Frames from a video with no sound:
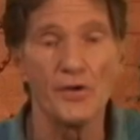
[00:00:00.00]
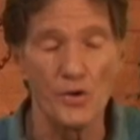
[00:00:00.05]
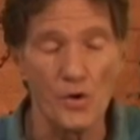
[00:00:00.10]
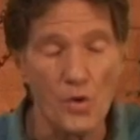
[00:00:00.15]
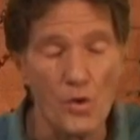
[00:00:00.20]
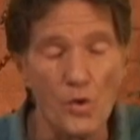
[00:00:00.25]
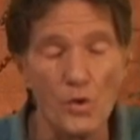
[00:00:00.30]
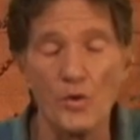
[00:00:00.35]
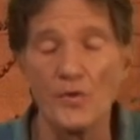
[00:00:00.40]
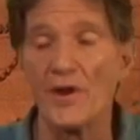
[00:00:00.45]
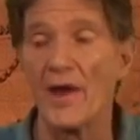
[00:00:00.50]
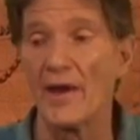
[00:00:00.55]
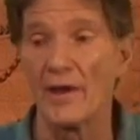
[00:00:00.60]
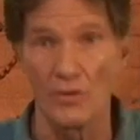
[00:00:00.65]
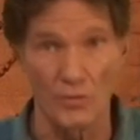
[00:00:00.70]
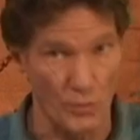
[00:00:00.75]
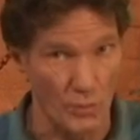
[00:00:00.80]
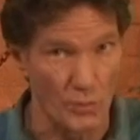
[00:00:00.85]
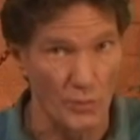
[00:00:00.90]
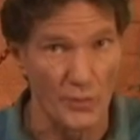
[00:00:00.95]
cool
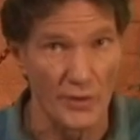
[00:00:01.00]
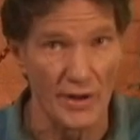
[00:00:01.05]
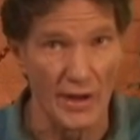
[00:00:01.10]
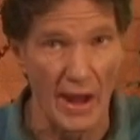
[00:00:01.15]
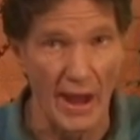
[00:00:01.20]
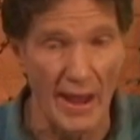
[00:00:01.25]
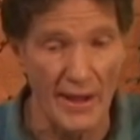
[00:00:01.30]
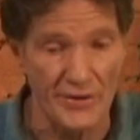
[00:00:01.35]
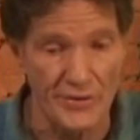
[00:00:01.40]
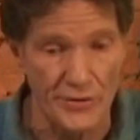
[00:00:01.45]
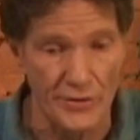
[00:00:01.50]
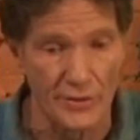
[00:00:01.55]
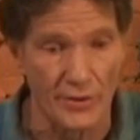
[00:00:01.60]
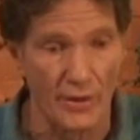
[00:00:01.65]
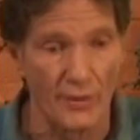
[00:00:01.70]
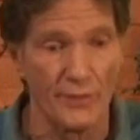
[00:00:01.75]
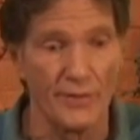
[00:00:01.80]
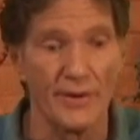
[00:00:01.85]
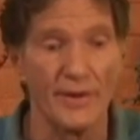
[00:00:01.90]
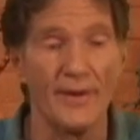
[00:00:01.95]
down, relax.
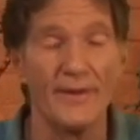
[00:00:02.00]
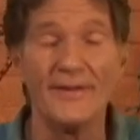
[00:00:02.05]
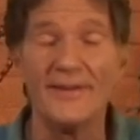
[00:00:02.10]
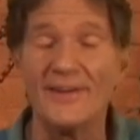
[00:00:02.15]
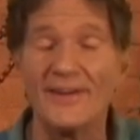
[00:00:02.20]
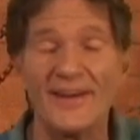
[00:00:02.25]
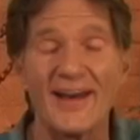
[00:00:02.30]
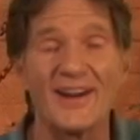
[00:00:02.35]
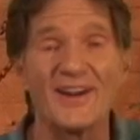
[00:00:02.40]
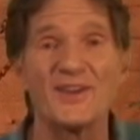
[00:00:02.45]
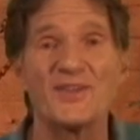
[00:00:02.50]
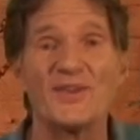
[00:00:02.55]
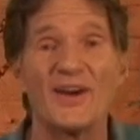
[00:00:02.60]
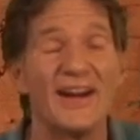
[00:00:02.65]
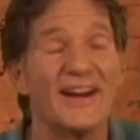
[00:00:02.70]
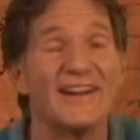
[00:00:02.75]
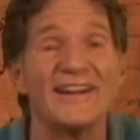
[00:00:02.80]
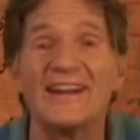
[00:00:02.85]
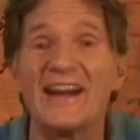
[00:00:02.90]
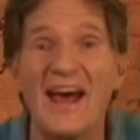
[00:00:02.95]
You got to
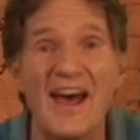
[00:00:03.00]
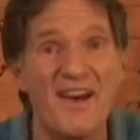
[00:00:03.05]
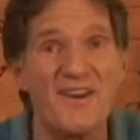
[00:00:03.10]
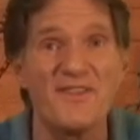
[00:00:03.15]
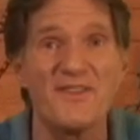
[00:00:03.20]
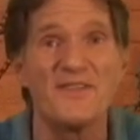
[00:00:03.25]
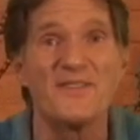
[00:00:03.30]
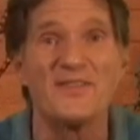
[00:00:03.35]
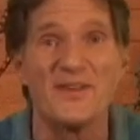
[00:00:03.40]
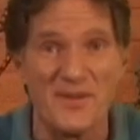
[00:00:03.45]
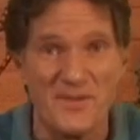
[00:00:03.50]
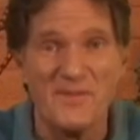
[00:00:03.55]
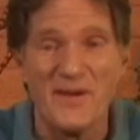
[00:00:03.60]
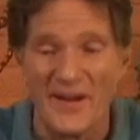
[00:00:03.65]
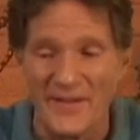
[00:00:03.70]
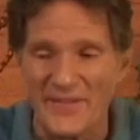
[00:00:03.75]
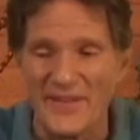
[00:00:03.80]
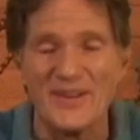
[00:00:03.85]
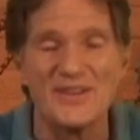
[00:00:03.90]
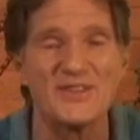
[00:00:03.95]
try to laugh
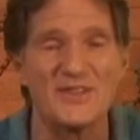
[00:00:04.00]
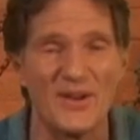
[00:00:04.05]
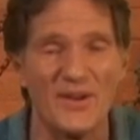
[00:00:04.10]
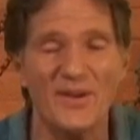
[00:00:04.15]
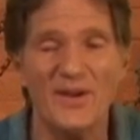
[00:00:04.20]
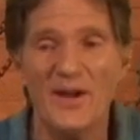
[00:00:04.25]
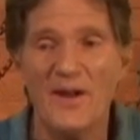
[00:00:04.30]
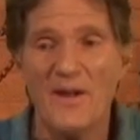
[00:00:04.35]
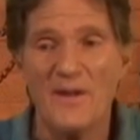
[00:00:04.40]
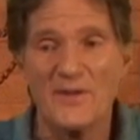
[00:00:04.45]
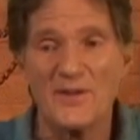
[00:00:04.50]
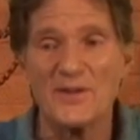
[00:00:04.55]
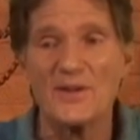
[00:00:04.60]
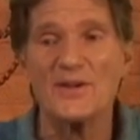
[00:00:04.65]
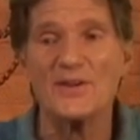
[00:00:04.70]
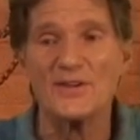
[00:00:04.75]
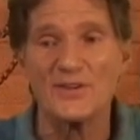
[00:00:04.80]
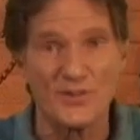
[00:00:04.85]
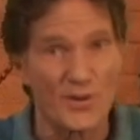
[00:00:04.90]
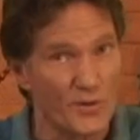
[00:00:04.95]
about this so
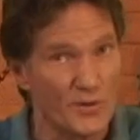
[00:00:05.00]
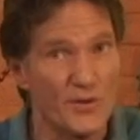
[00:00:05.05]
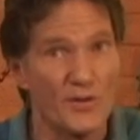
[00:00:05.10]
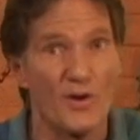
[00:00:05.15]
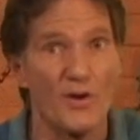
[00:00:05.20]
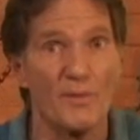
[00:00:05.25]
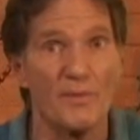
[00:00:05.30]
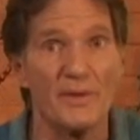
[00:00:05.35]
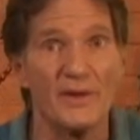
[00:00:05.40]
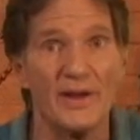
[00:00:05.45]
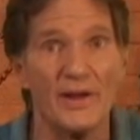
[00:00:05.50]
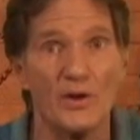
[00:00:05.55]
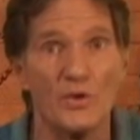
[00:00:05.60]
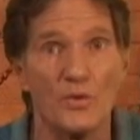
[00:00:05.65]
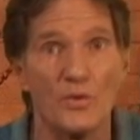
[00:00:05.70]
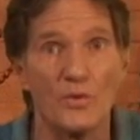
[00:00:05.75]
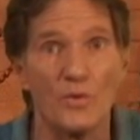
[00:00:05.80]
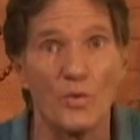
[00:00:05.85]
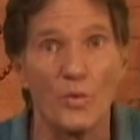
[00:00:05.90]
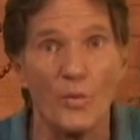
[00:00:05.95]
you don't
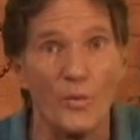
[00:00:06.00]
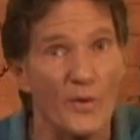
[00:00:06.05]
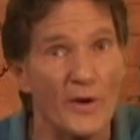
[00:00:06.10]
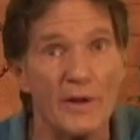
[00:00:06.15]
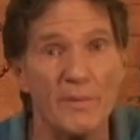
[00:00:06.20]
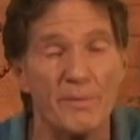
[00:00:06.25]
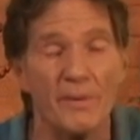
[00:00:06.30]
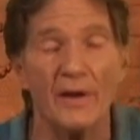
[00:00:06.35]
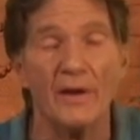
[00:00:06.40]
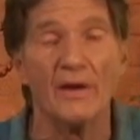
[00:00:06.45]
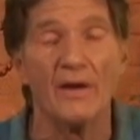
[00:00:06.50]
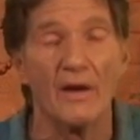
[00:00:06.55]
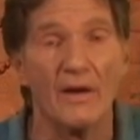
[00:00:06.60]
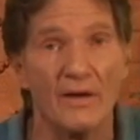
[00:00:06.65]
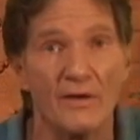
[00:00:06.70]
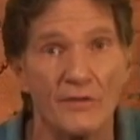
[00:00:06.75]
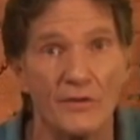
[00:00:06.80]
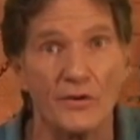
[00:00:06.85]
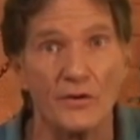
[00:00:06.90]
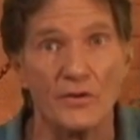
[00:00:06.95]
begin weeping
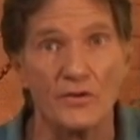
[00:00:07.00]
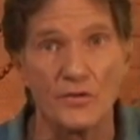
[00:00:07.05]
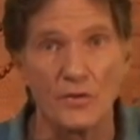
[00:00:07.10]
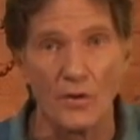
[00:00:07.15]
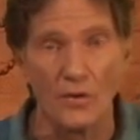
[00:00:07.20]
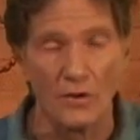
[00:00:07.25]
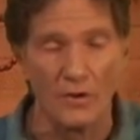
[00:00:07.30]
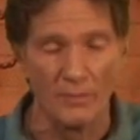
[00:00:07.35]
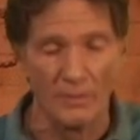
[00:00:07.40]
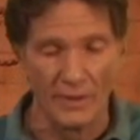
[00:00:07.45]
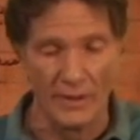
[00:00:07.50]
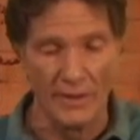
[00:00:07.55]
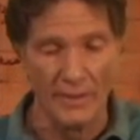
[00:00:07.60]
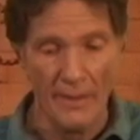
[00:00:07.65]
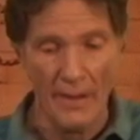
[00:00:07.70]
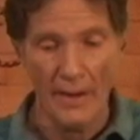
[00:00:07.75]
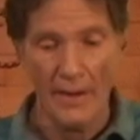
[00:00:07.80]
uncontrollably.